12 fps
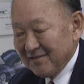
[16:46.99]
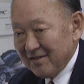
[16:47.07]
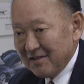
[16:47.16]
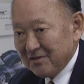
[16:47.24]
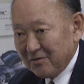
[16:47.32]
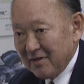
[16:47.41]

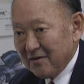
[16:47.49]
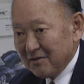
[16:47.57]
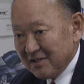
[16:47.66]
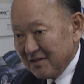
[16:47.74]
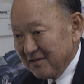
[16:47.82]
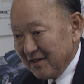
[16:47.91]
That was
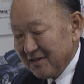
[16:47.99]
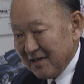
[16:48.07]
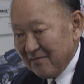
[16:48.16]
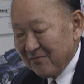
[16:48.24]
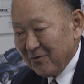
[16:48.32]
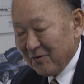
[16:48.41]
his
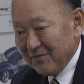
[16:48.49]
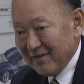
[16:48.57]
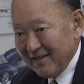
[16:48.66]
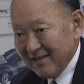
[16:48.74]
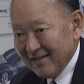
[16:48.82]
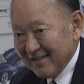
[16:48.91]
nickname for
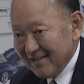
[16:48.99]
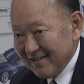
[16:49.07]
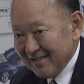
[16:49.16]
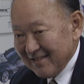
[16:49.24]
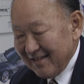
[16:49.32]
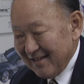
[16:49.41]
me.
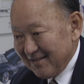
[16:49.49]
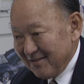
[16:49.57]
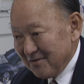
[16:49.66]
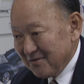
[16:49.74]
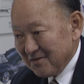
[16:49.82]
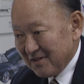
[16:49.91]
And
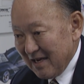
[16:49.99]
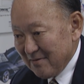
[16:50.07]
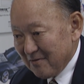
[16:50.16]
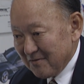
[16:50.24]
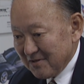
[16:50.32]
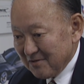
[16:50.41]
Knudsen came
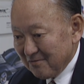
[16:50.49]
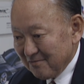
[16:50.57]
over and says,